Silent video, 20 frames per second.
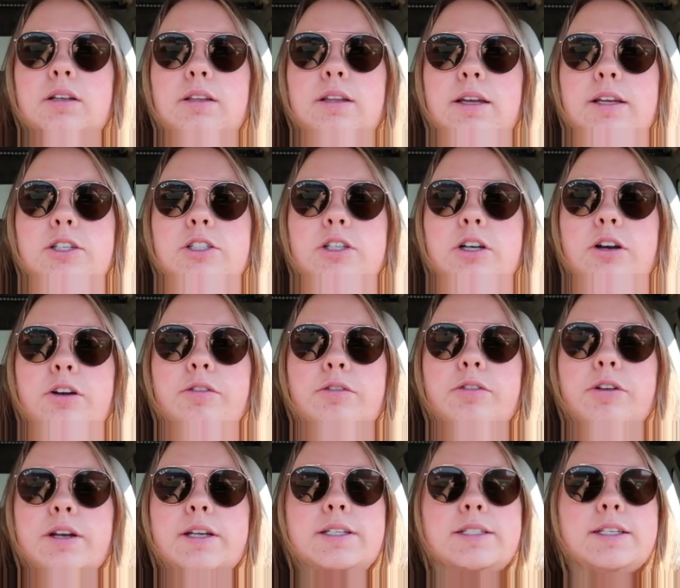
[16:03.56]
like
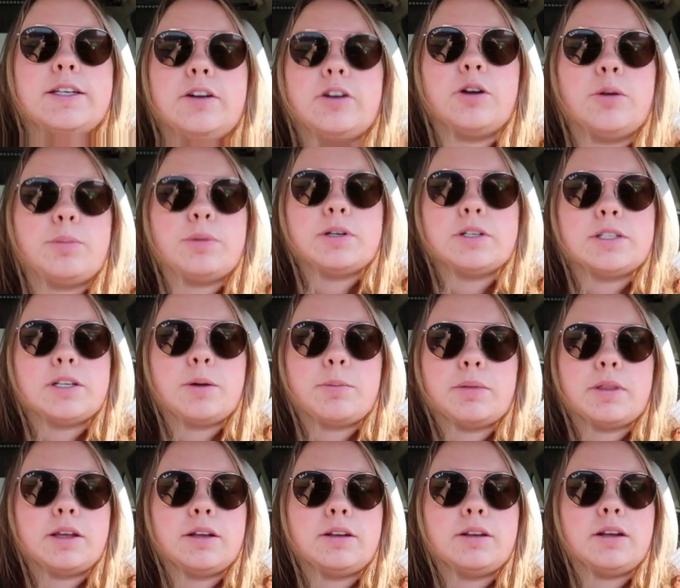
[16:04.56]
sugar-free syrup or
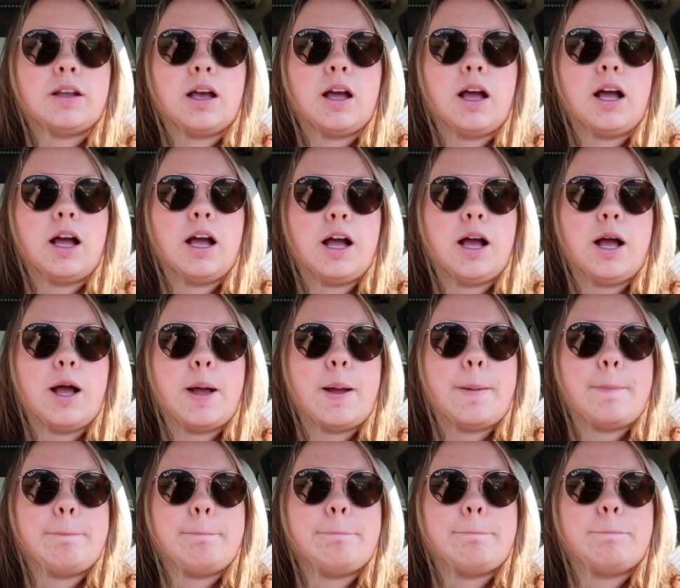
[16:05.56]
something,
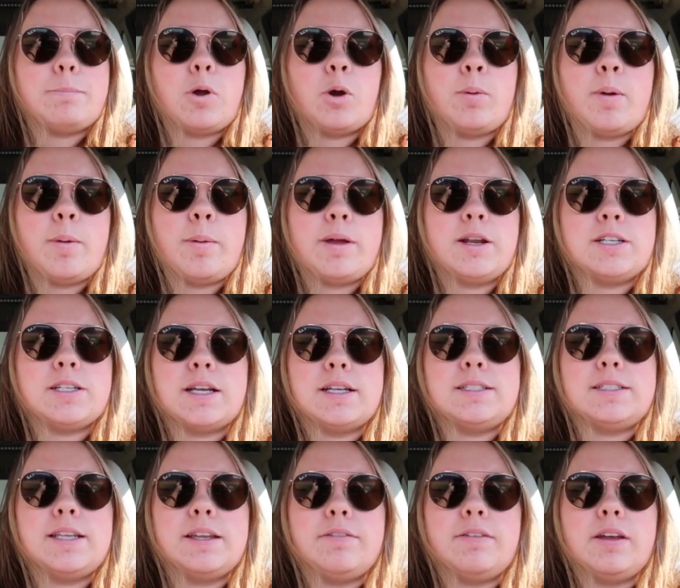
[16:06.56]
or maybe I just got
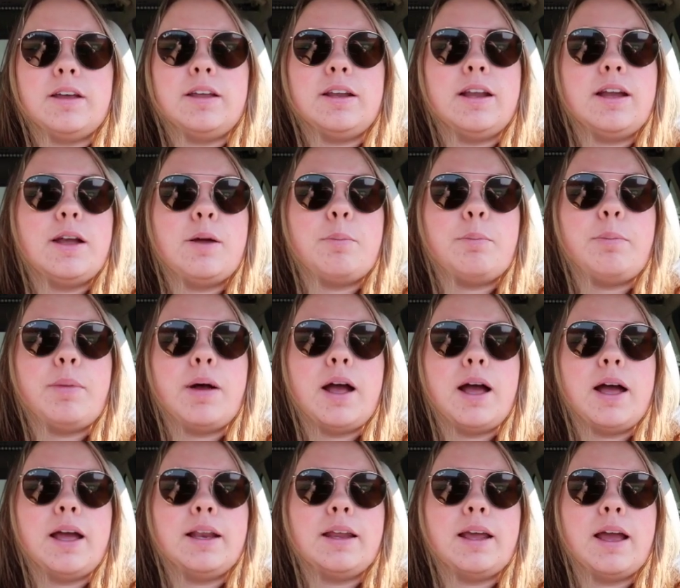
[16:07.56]
stevia in it.
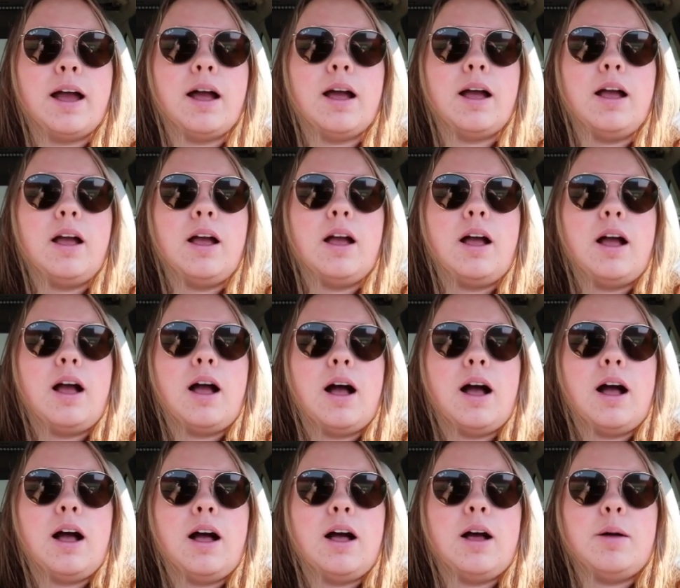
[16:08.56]
But yeah,
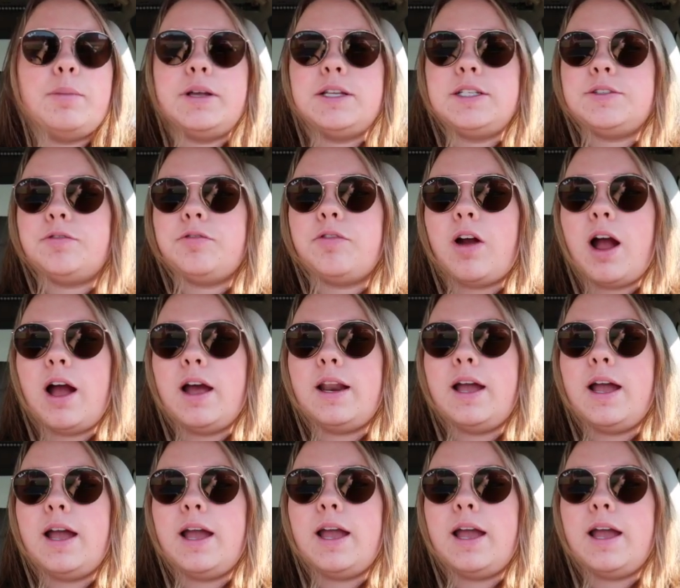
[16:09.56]
it's
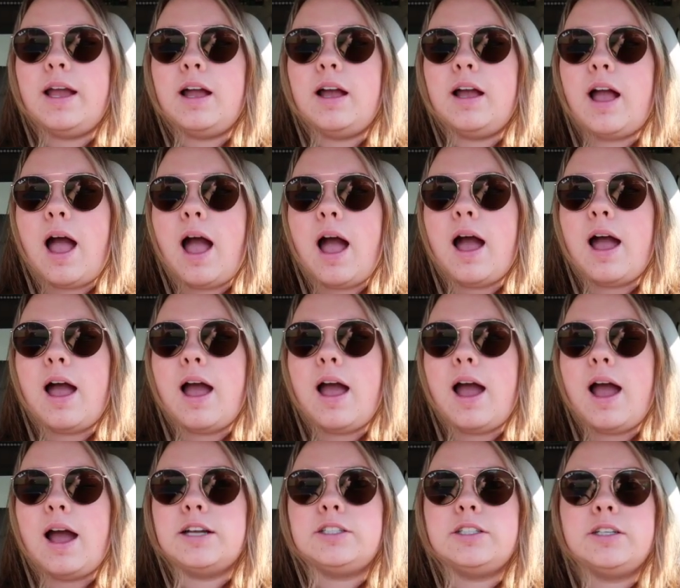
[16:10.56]
Friday. I
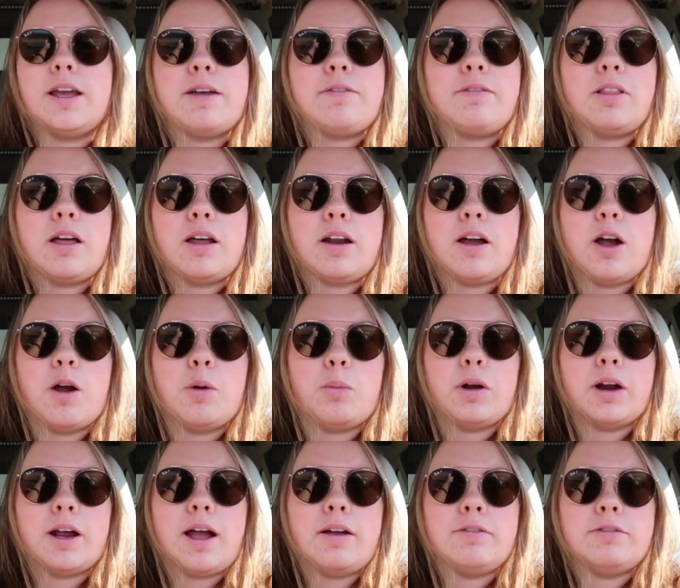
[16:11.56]
actually have a lot of
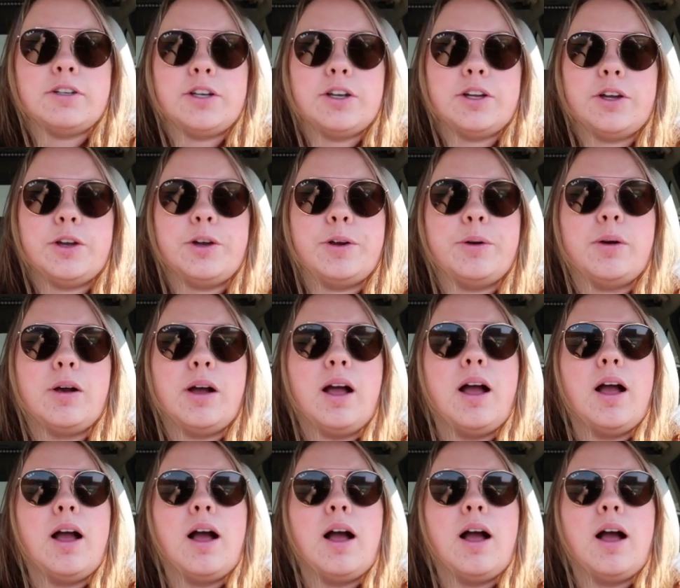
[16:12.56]
homework I have to do.